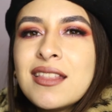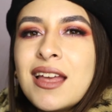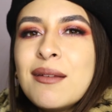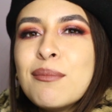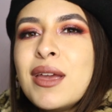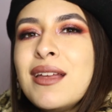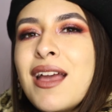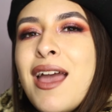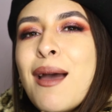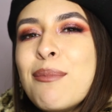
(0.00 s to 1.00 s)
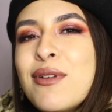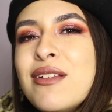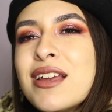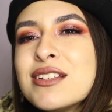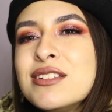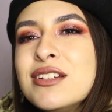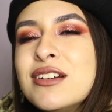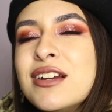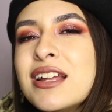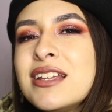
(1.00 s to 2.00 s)
That might happen next
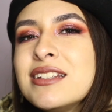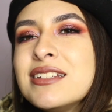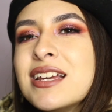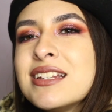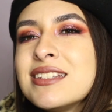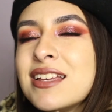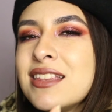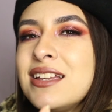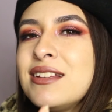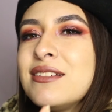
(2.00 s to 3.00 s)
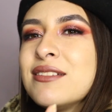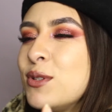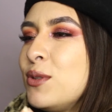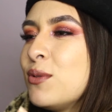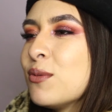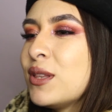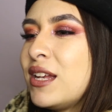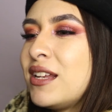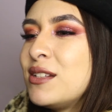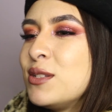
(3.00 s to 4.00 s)
year, and it has nothing to do
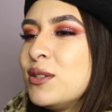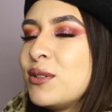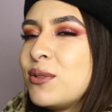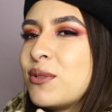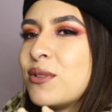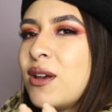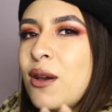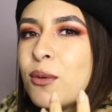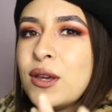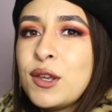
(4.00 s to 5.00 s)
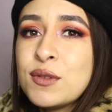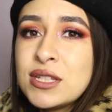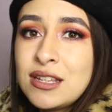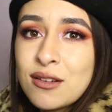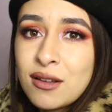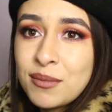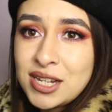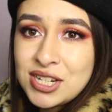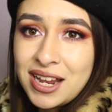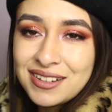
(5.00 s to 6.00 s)
related to what you've seen on
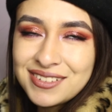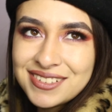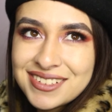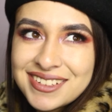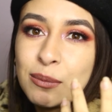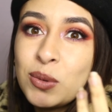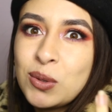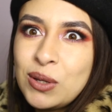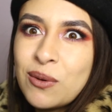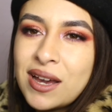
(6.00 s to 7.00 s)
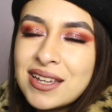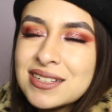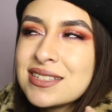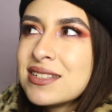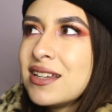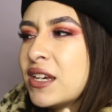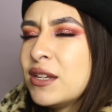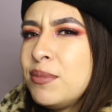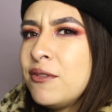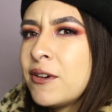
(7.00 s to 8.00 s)
my channel. Like beauty wise,
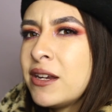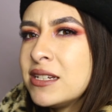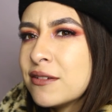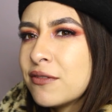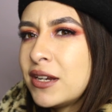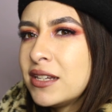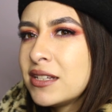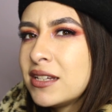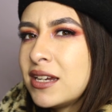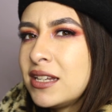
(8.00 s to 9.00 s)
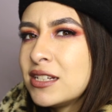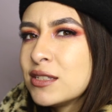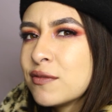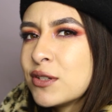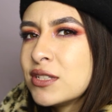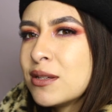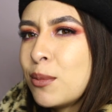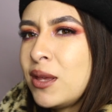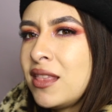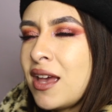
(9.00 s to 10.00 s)
it could be very different. And it's for
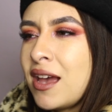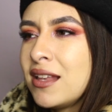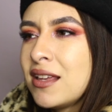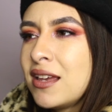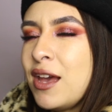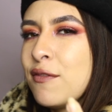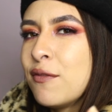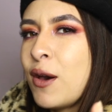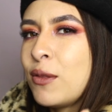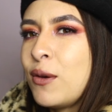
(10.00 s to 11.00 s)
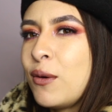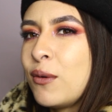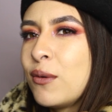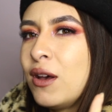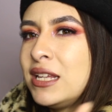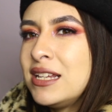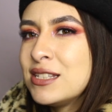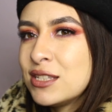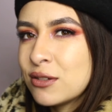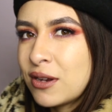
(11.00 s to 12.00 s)
someone that I follow on
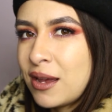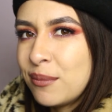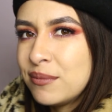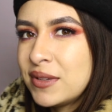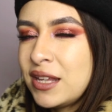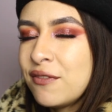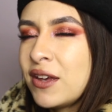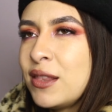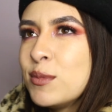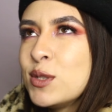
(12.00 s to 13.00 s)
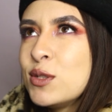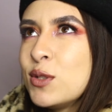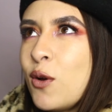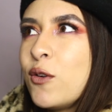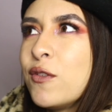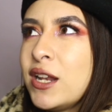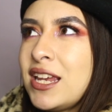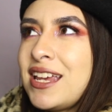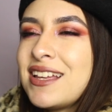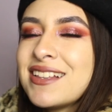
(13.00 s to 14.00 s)
Instagram, and I find them so
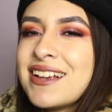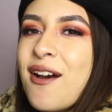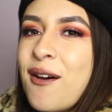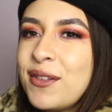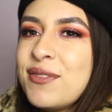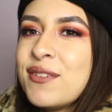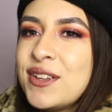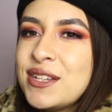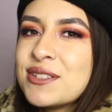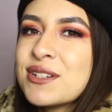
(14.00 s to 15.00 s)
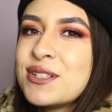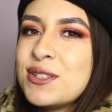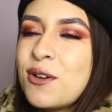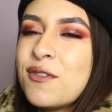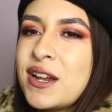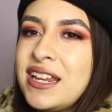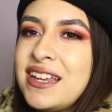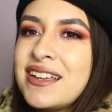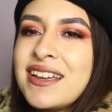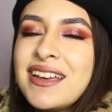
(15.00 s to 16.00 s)
funny. Like, all of their videos are so
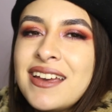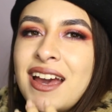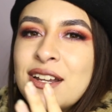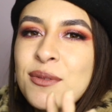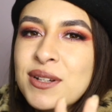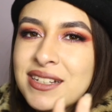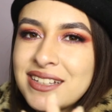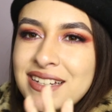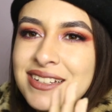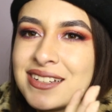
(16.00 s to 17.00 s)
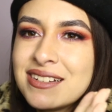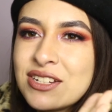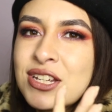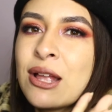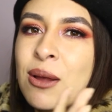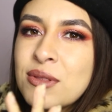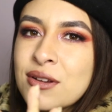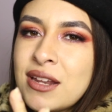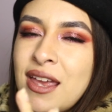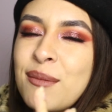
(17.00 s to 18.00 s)
funny. I don't want to like shout out
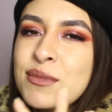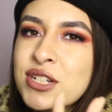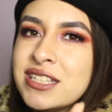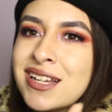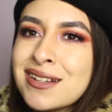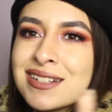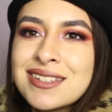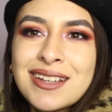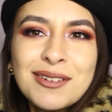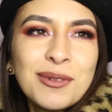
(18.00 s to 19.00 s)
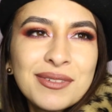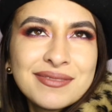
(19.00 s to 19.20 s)
their name just yet, because like